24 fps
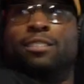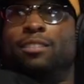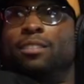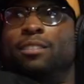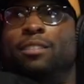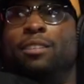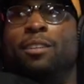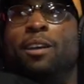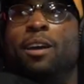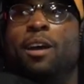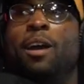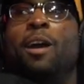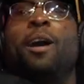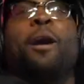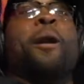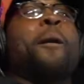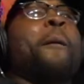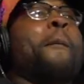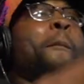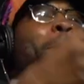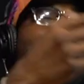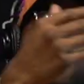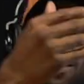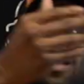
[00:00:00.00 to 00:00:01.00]
Errors, I mean if
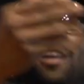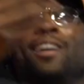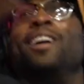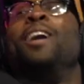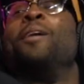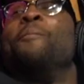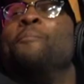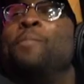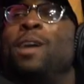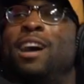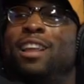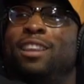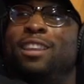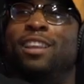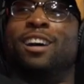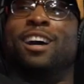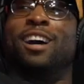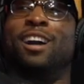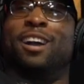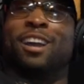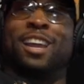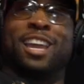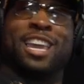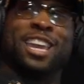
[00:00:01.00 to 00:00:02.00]
you take if you but take
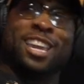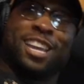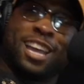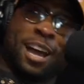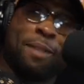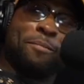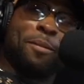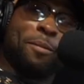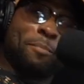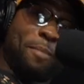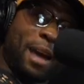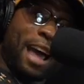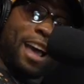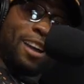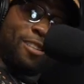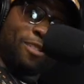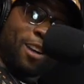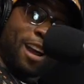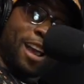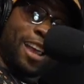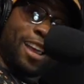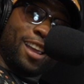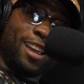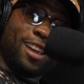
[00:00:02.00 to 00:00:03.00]
look, he coming back,
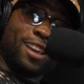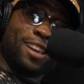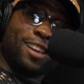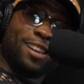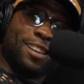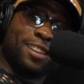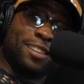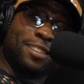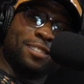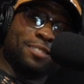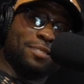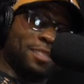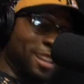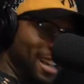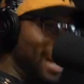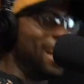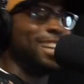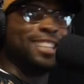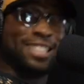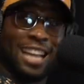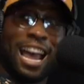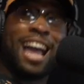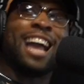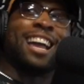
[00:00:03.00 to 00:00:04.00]
right? Yeah, he coming. Yeah, you're right.
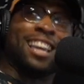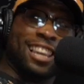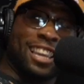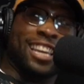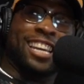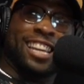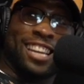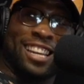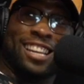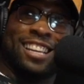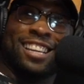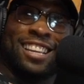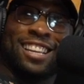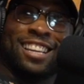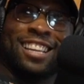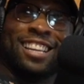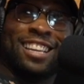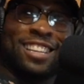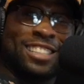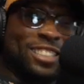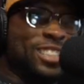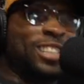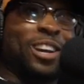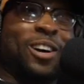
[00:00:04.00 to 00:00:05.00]
Exactly. Yeah, yeah he coming
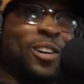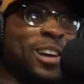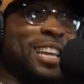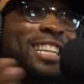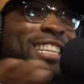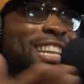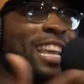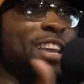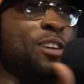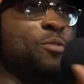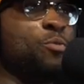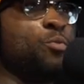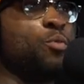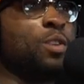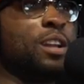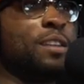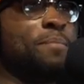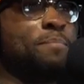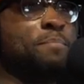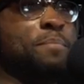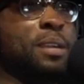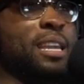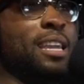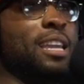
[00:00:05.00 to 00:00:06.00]
back. So it, it
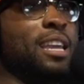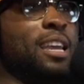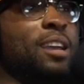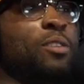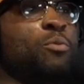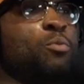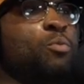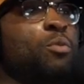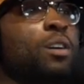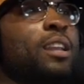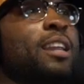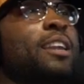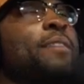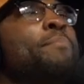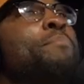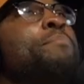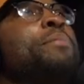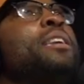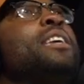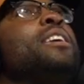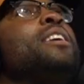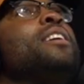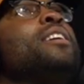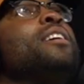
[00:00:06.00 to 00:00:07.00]
wouldn't be it wouldn't
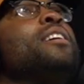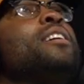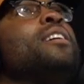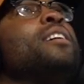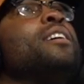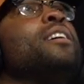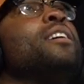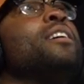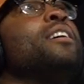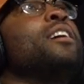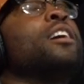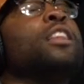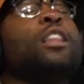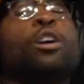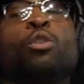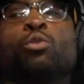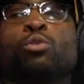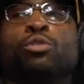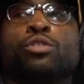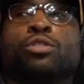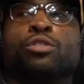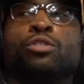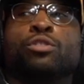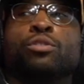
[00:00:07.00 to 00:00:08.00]
be
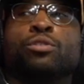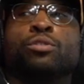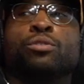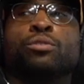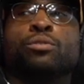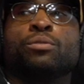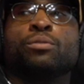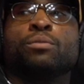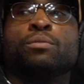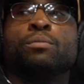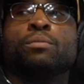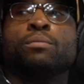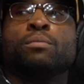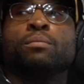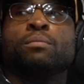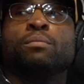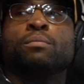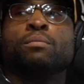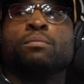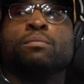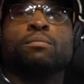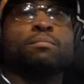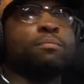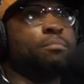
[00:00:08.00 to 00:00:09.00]
close.
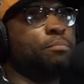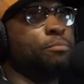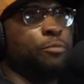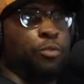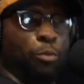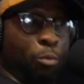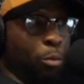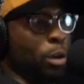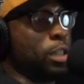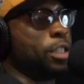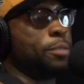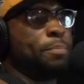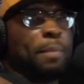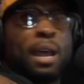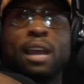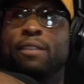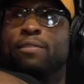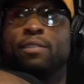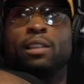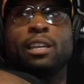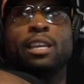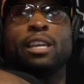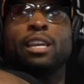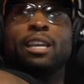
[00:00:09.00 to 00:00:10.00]

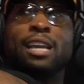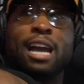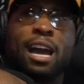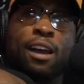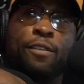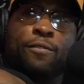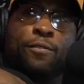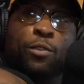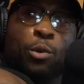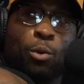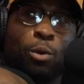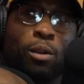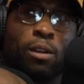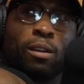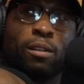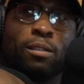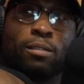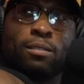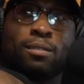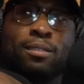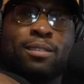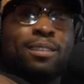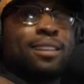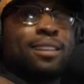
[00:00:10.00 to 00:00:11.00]
Respectfully, he got four.
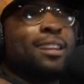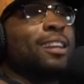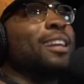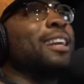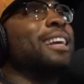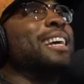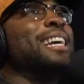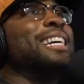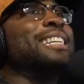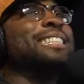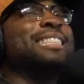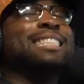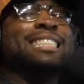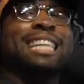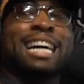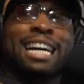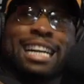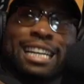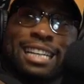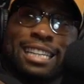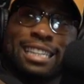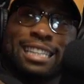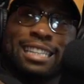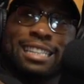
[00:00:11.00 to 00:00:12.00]
It's
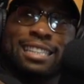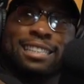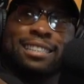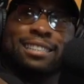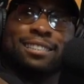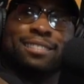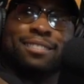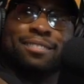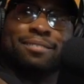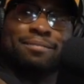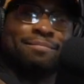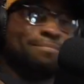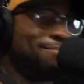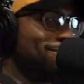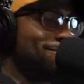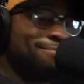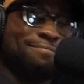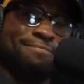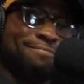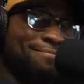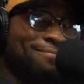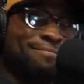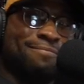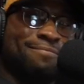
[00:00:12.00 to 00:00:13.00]
done.
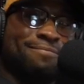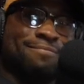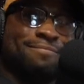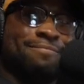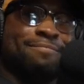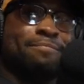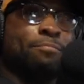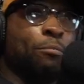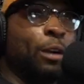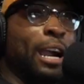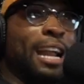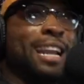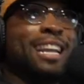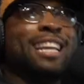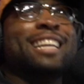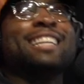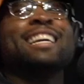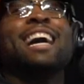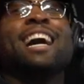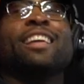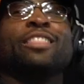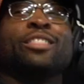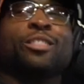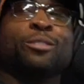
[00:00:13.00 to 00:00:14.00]
Brandon
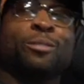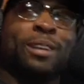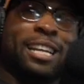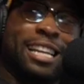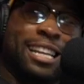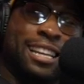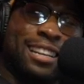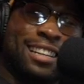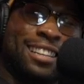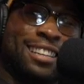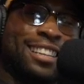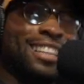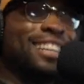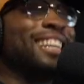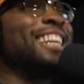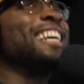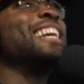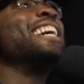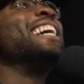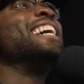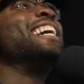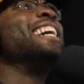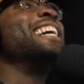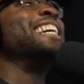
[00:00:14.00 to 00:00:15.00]
got three.
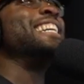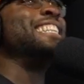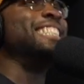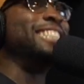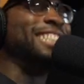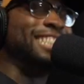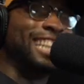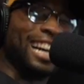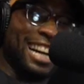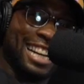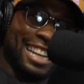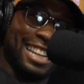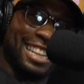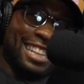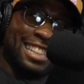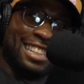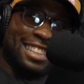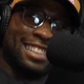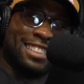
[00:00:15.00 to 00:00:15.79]
It's, it's done. done.